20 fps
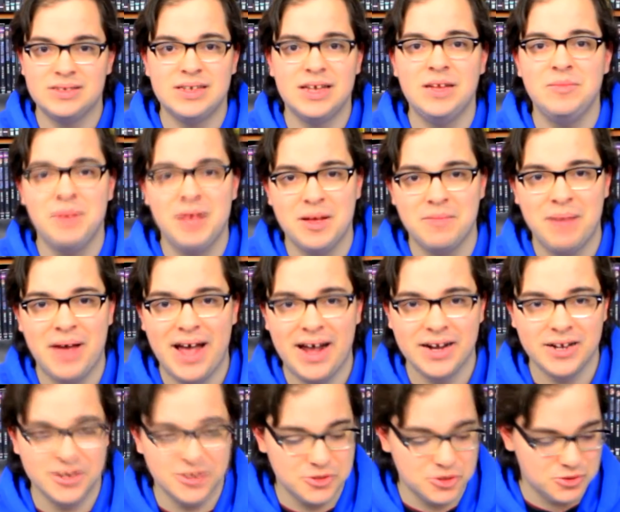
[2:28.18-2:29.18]
send me a
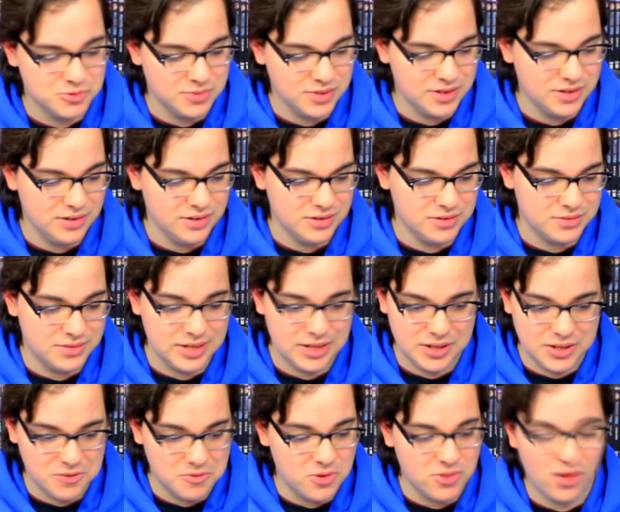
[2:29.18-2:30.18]
package when you're
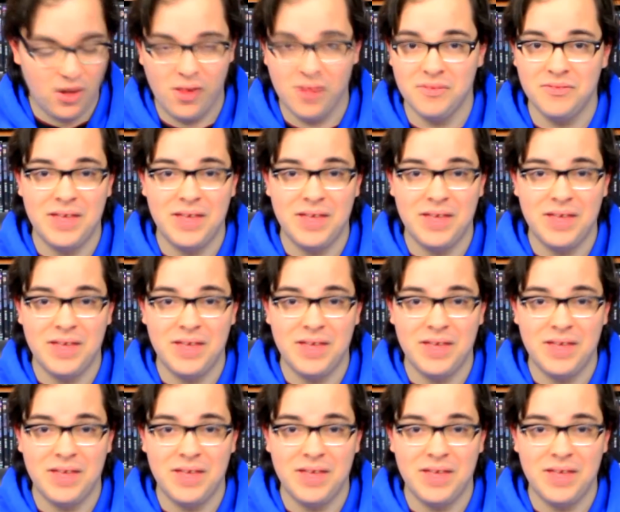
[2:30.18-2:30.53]
dealing with all of